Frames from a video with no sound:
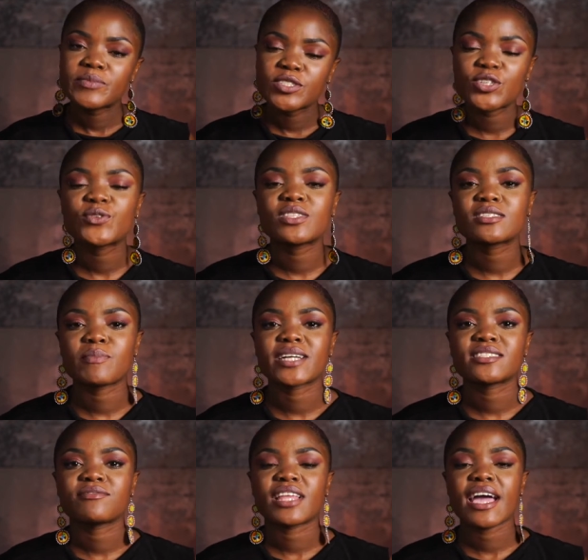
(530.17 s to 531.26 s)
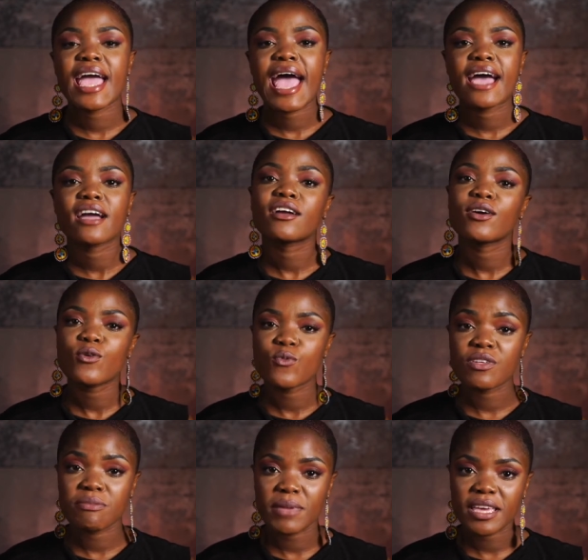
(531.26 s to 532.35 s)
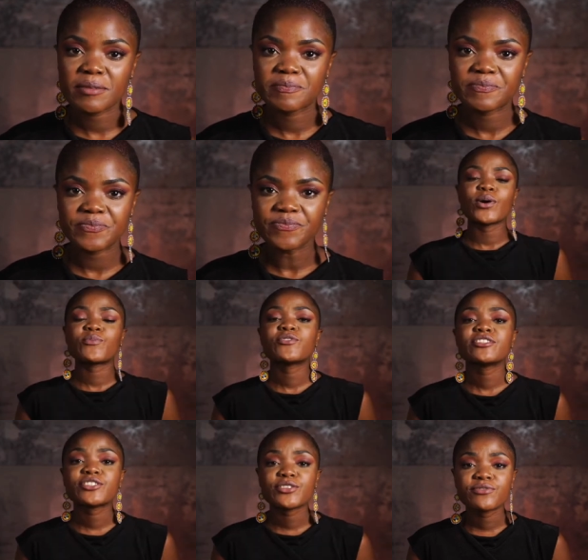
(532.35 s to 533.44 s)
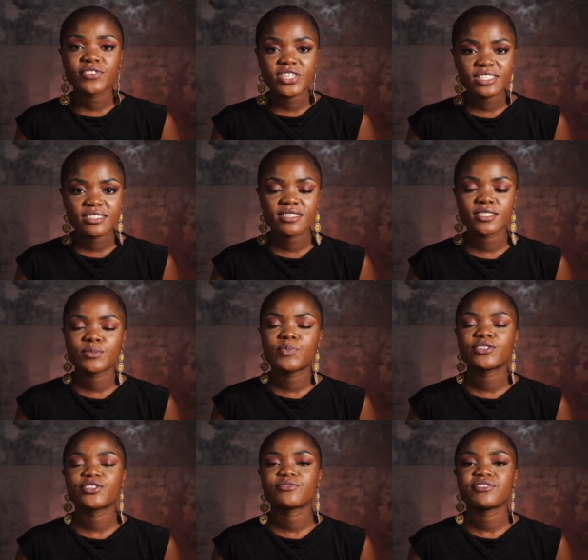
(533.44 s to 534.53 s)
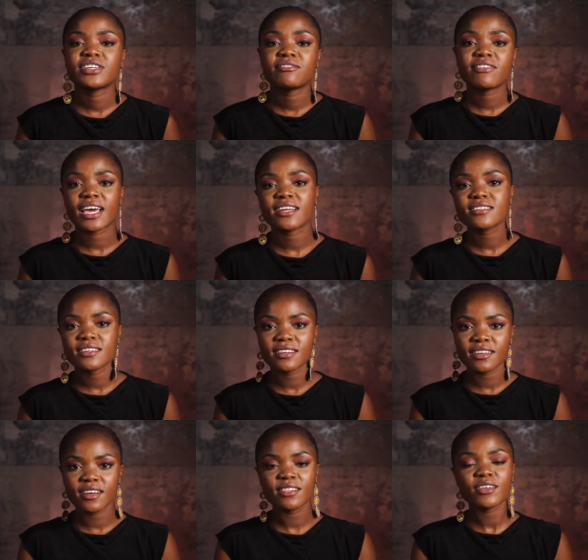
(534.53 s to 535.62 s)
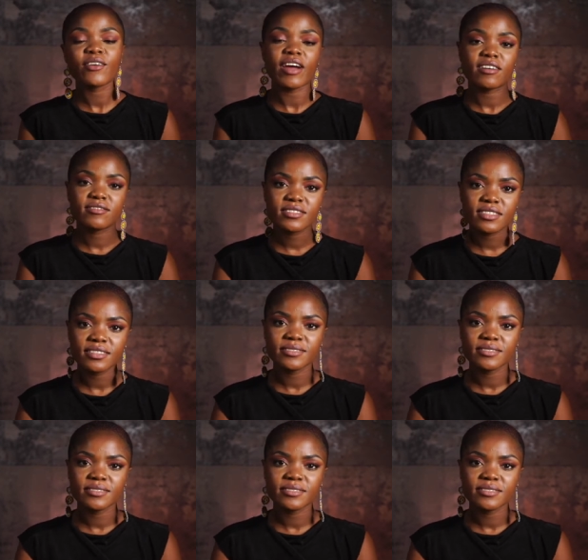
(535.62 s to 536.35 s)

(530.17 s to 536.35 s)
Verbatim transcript: do this butterfly hug with me. What we'll do first is put your feet flat on the ground